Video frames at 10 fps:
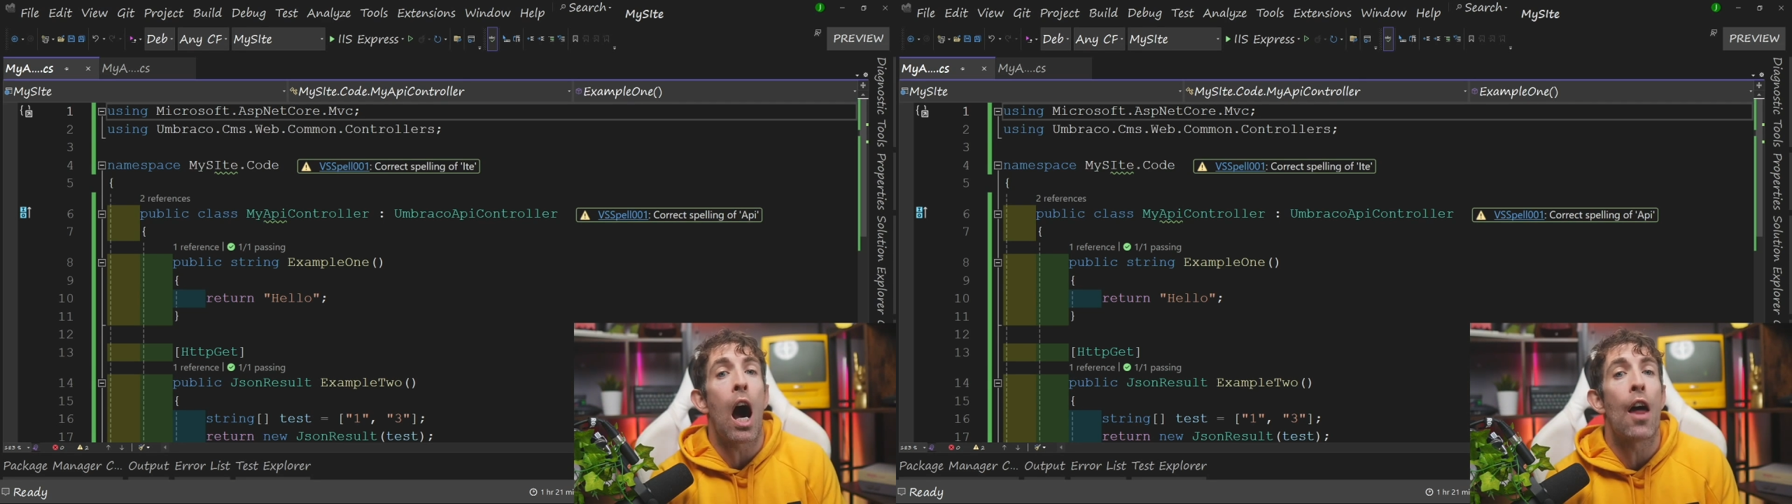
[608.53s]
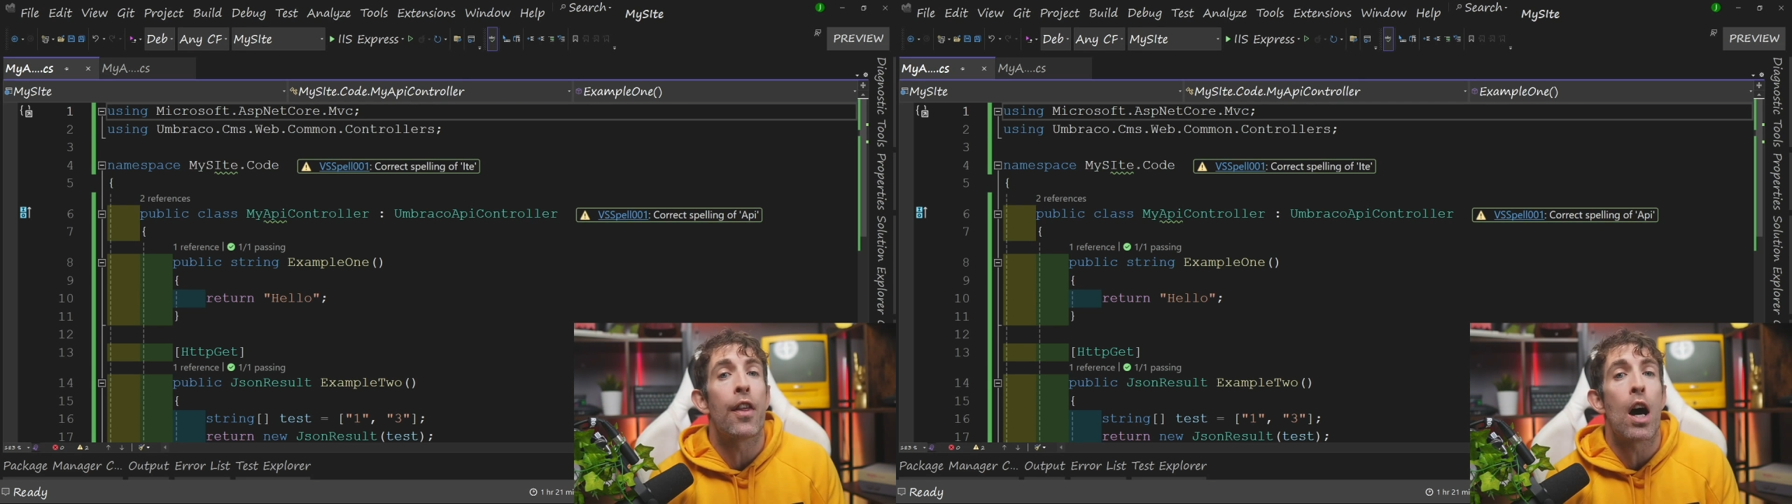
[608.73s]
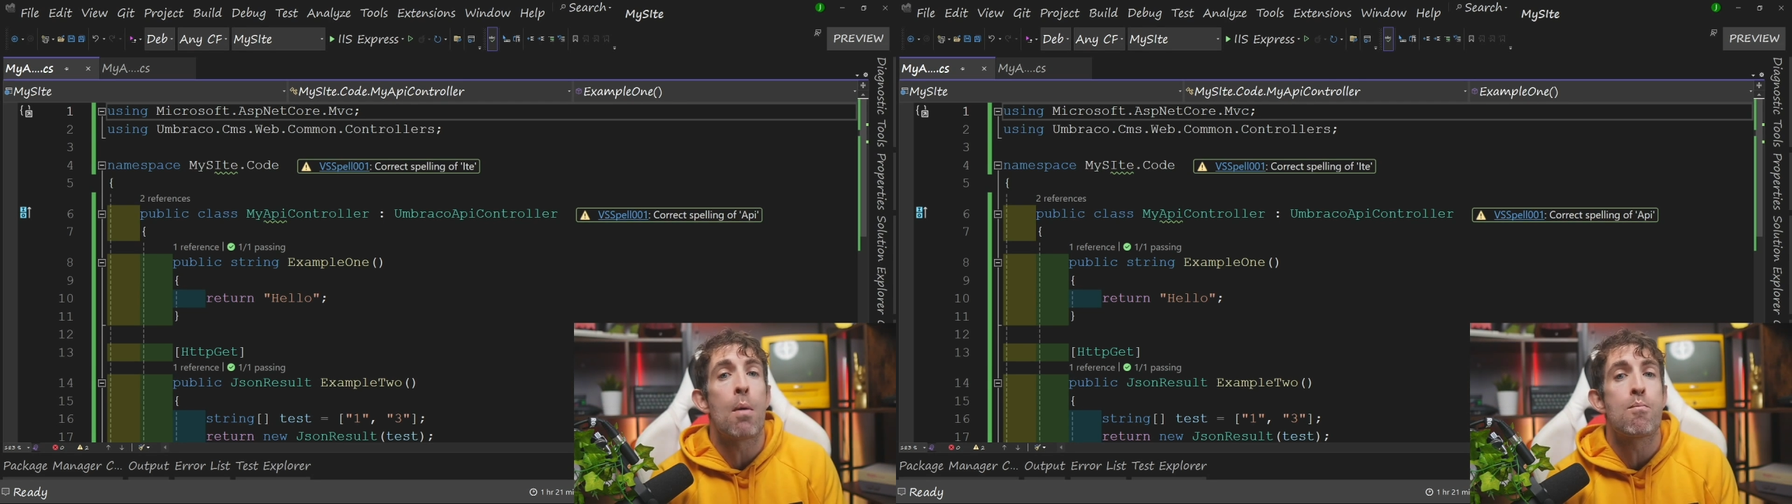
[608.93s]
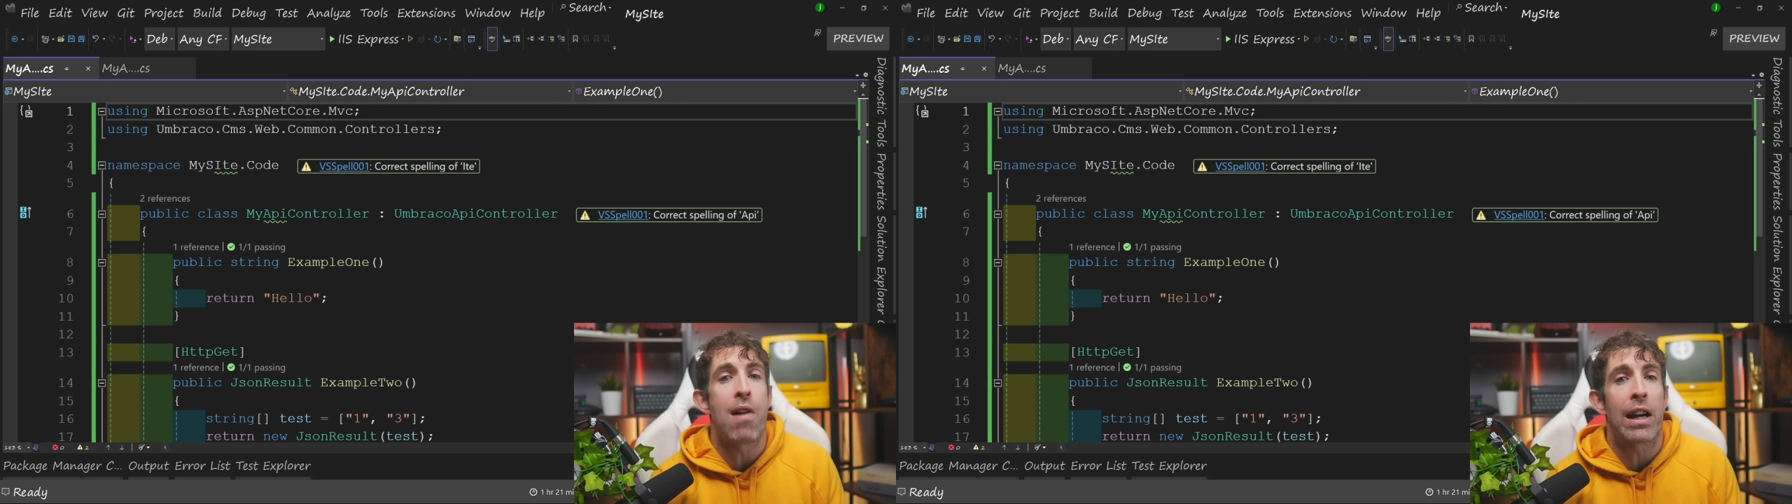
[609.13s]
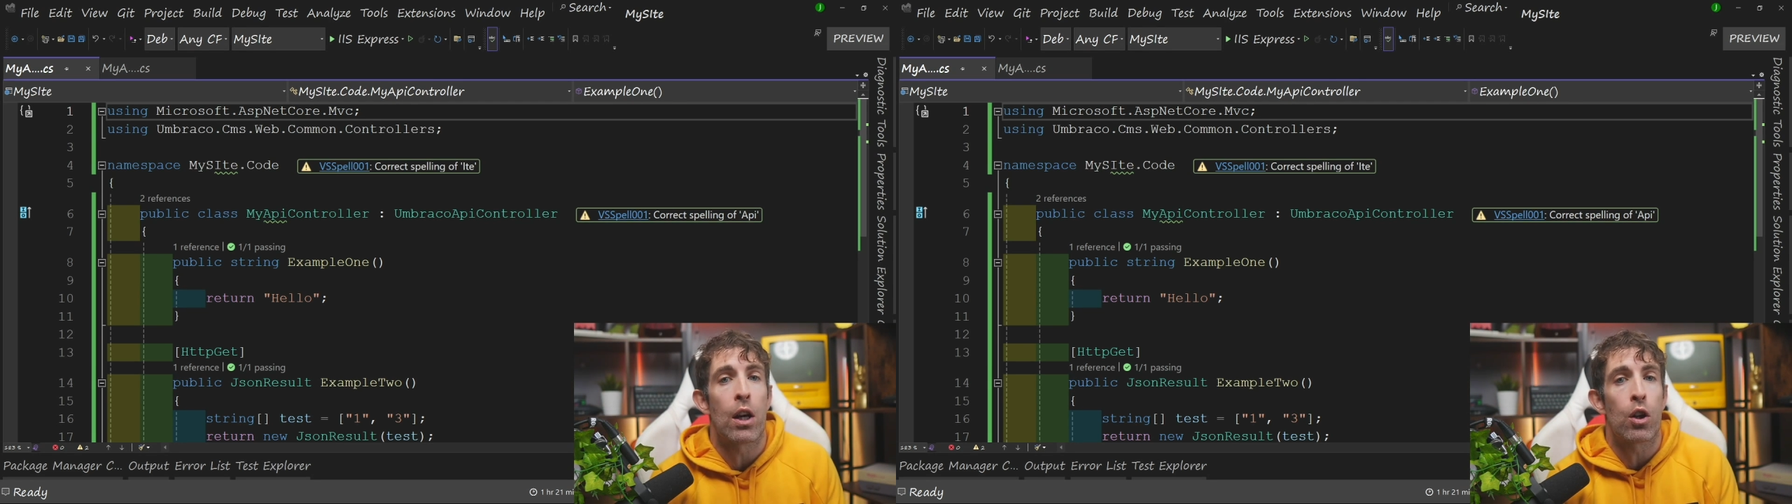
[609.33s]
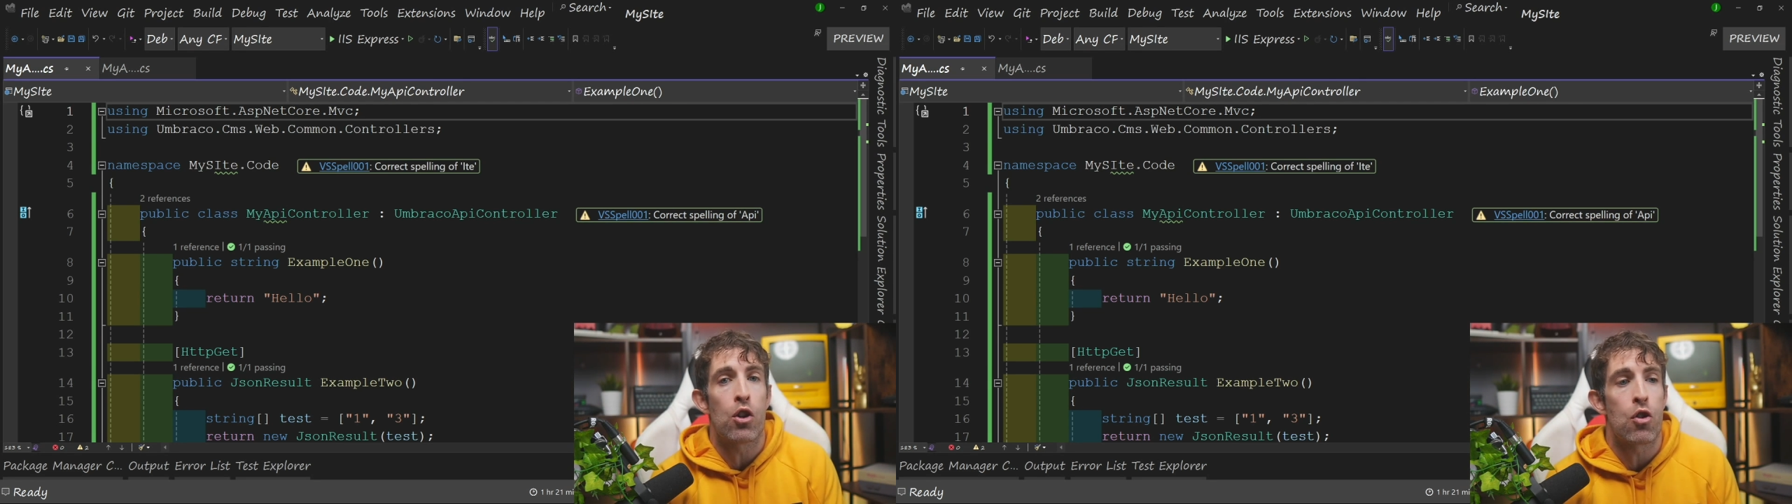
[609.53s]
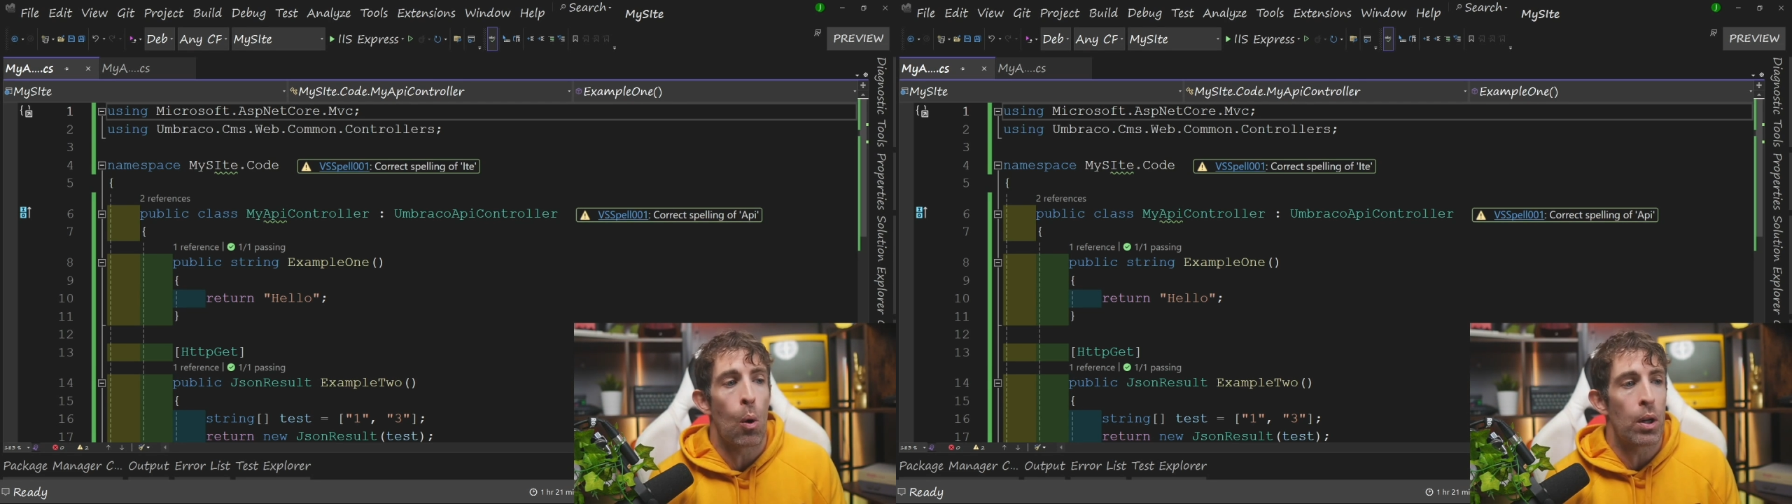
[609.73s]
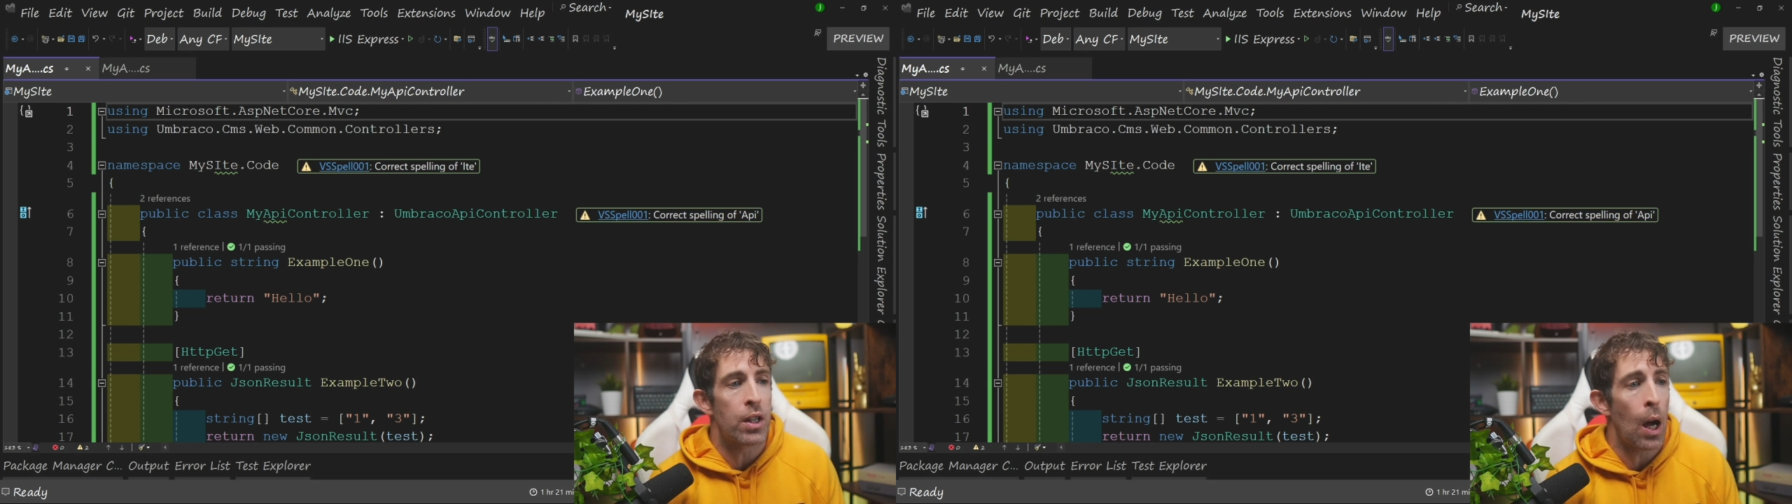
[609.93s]
other Umbraco
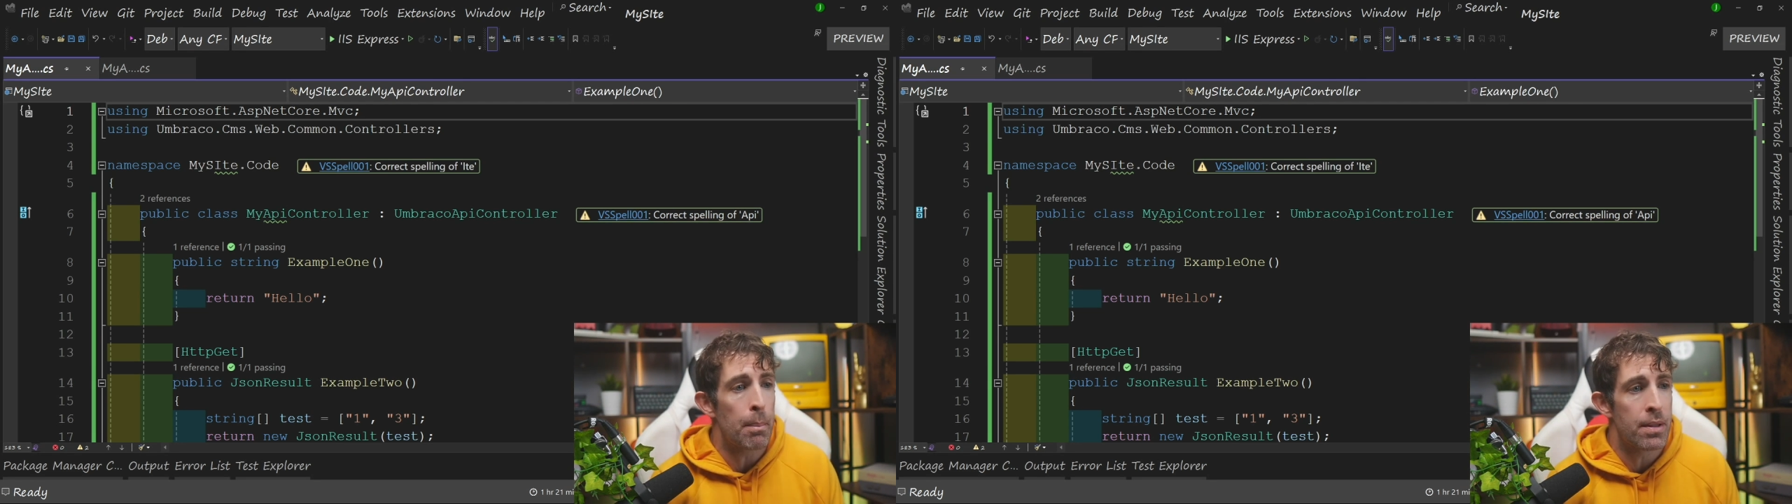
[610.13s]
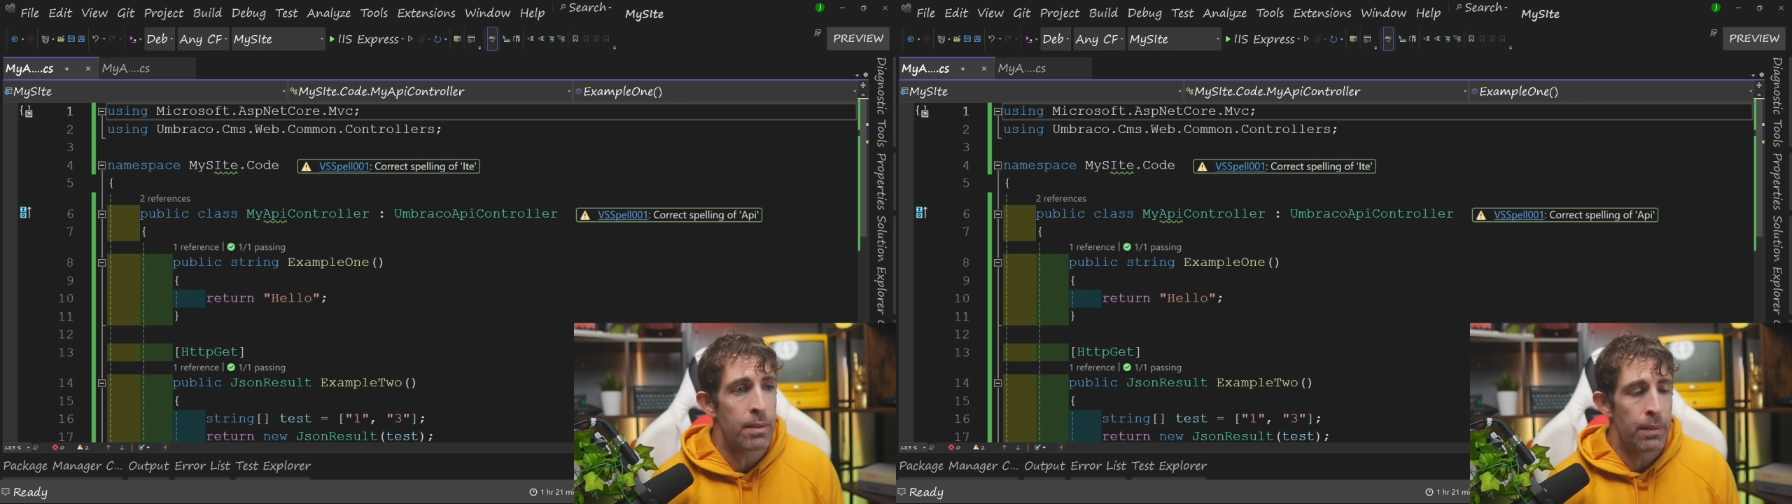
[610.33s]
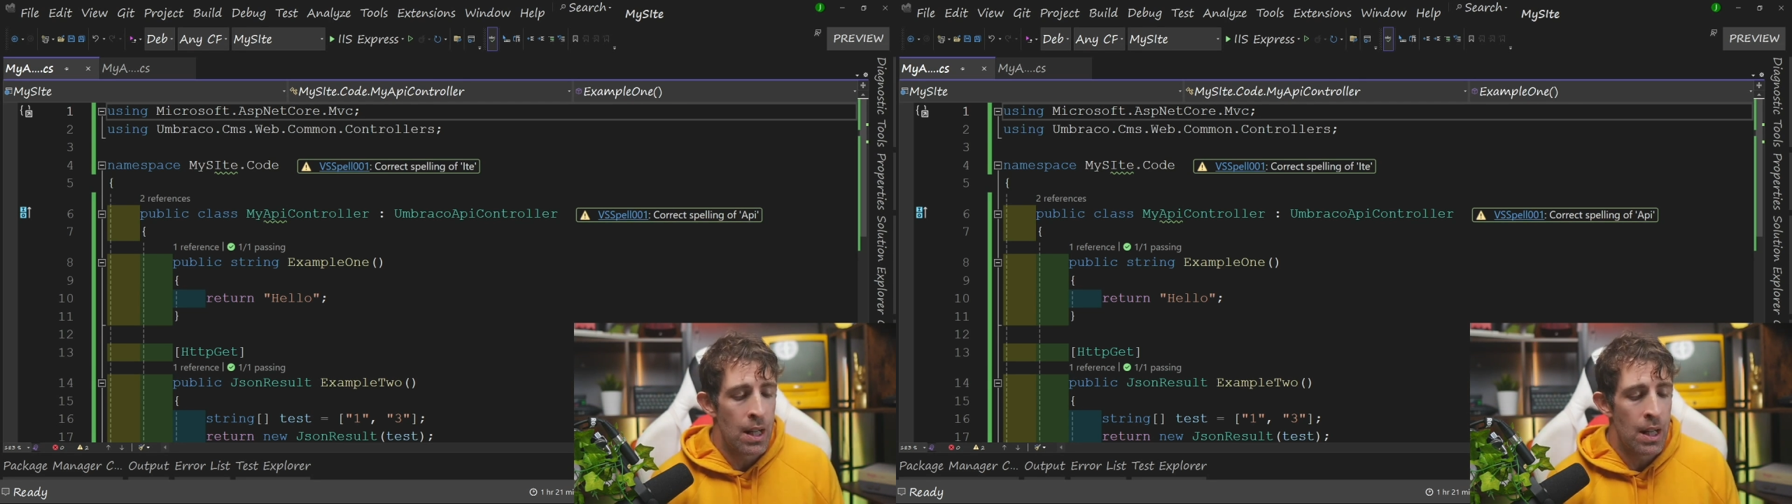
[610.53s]
controller types.